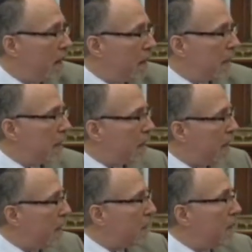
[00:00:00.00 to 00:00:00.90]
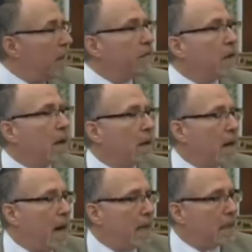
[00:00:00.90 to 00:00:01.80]
This is a day to lift all
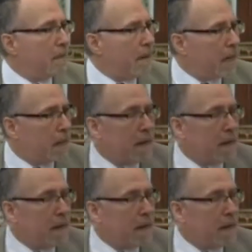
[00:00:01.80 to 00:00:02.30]
our eyes and make